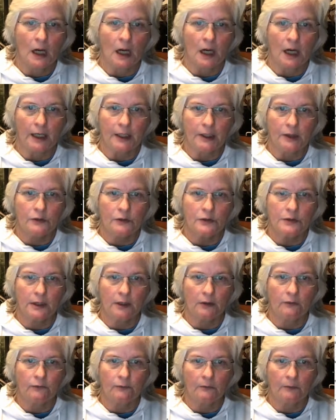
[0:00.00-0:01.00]
I use an
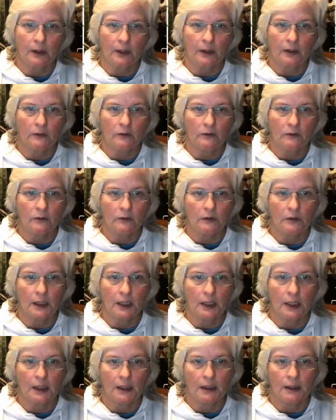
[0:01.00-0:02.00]
alphabetical
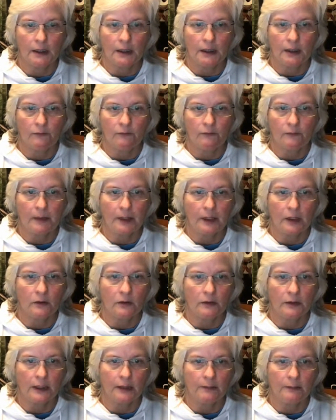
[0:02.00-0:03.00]

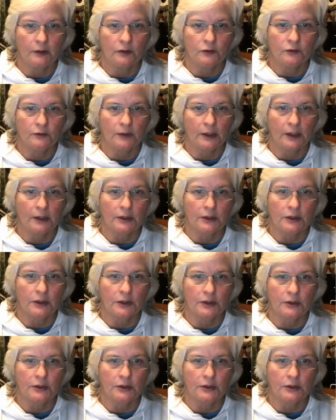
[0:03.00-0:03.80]
naming strategy.